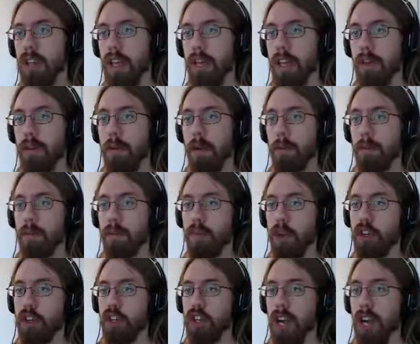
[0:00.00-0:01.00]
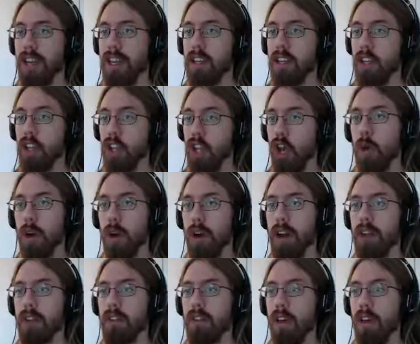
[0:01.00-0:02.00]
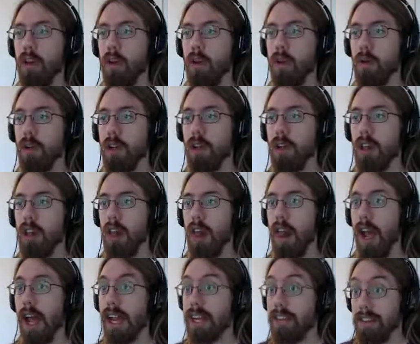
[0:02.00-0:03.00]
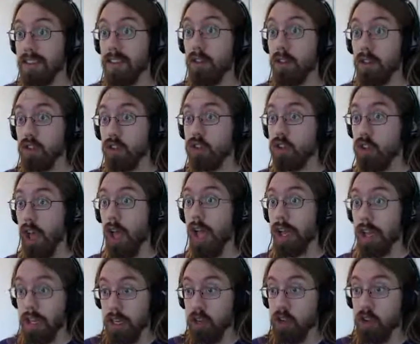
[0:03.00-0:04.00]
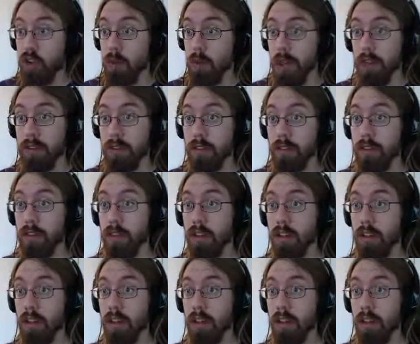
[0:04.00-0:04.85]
Like, I'm pretty sure I didn't lower it, so I can do this.